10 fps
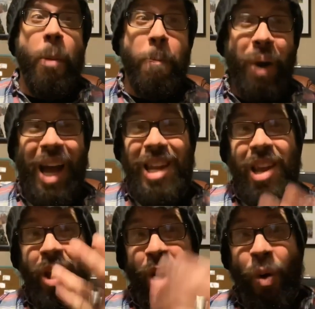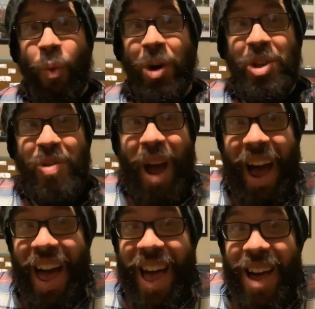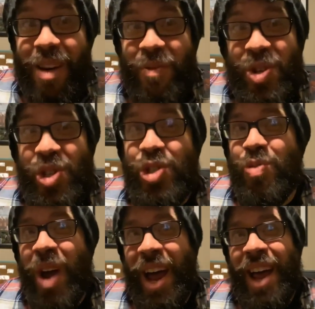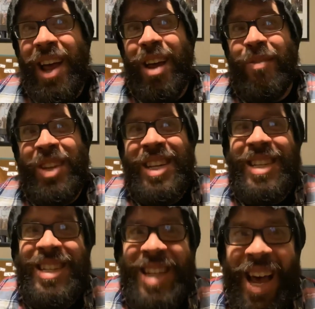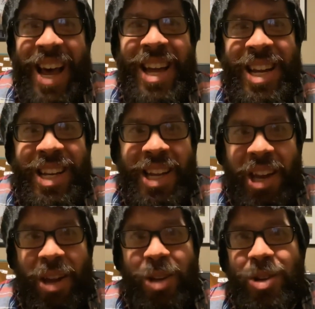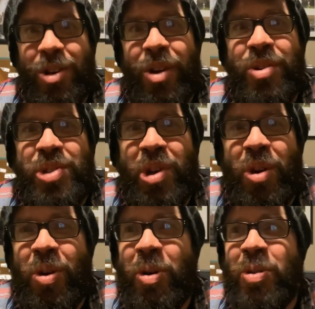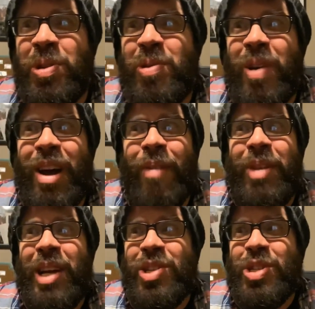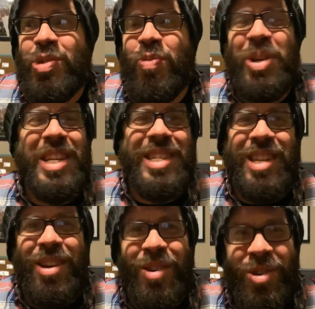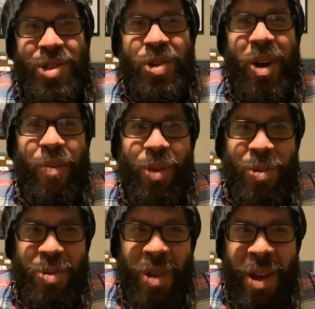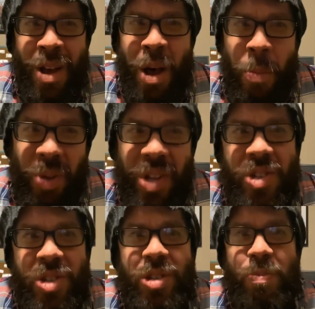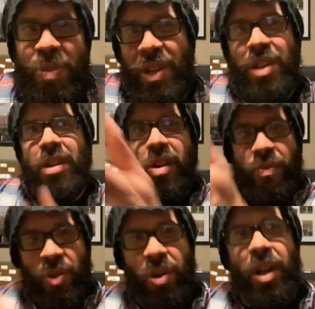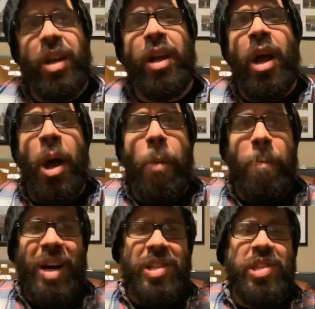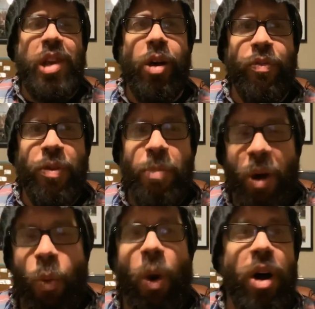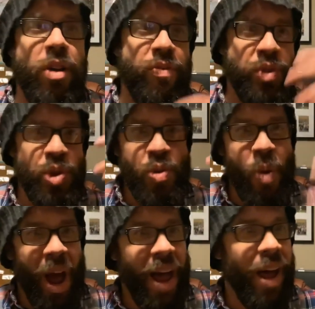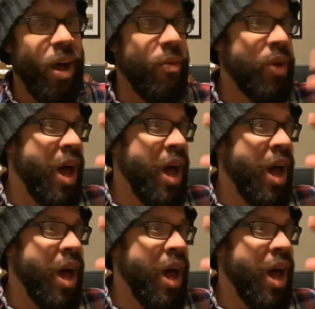But what you have is you have the diet killers. Oh, you have that sweet dinners. You have those places to be, and if you're like myself and my wife, you have